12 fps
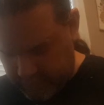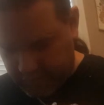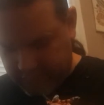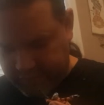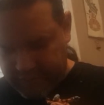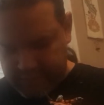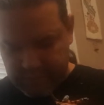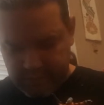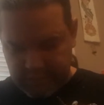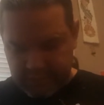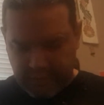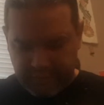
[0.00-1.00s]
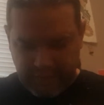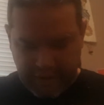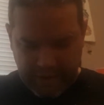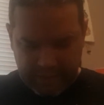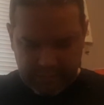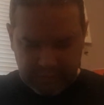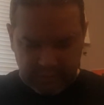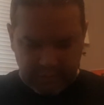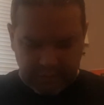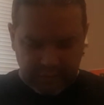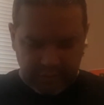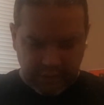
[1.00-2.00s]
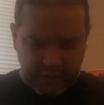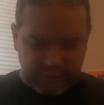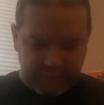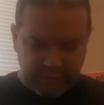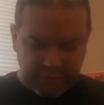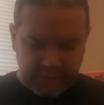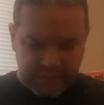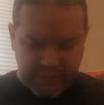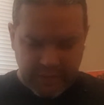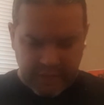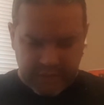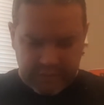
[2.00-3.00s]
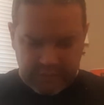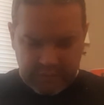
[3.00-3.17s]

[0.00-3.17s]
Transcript: I've absolutely loved doing these guys.